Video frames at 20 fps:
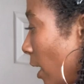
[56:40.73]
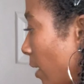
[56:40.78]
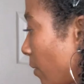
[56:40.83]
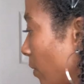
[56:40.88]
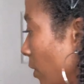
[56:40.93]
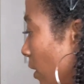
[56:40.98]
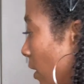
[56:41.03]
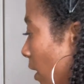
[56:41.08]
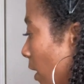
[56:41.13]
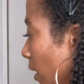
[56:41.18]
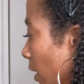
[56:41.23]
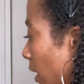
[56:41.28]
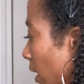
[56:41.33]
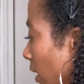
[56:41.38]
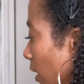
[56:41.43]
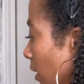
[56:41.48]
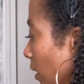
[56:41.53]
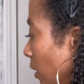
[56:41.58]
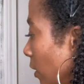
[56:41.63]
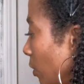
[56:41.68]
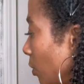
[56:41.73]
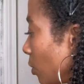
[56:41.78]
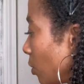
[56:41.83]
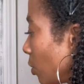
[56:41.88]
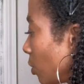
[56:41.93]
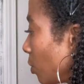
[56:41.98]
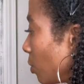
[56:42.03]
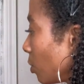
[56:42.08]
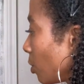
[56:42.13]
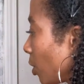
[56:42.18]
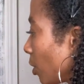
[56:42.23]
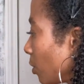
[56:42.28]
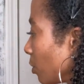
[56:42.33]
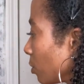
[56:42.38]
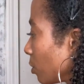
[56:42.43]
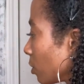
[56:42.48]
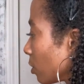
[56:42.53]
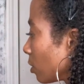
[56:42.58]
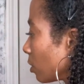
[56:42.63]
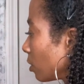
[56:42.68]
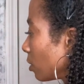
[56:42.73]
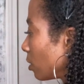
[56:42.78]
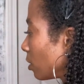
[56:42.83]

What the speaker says: Everything got at least 2 coats.